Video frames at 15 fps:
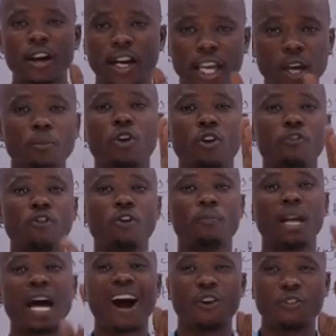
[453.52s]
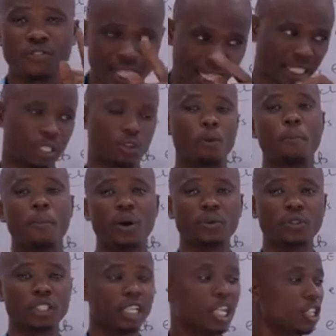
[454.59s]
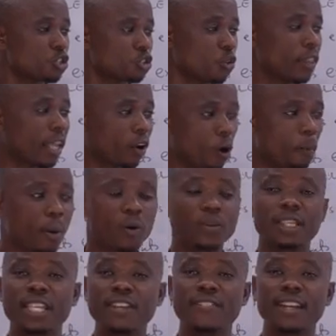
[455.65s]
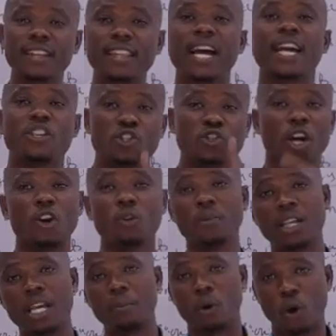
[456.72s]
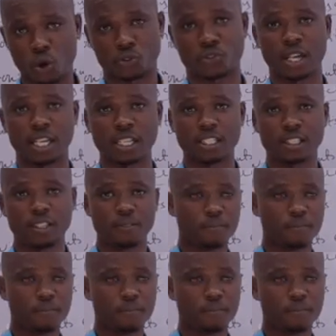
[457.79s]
chemical formula of that compound. So the compound given there is aluminum oxide.